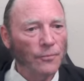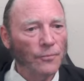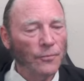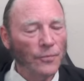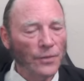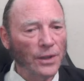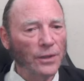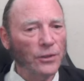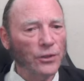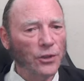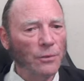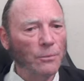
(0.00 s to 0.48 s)

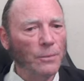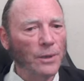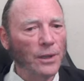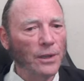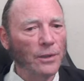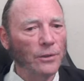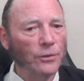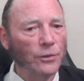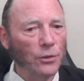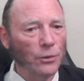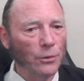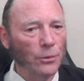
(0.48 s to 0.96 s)
It should be
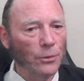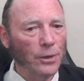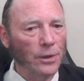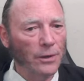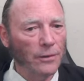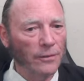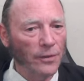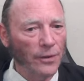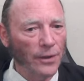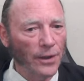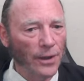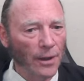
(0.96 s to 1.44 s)

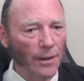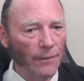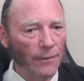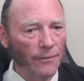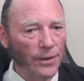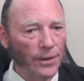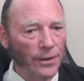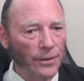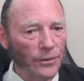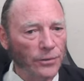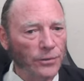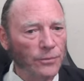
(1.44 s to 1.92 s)
intuitively
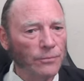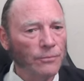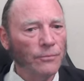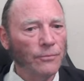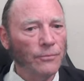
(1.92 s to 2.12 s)
obvious.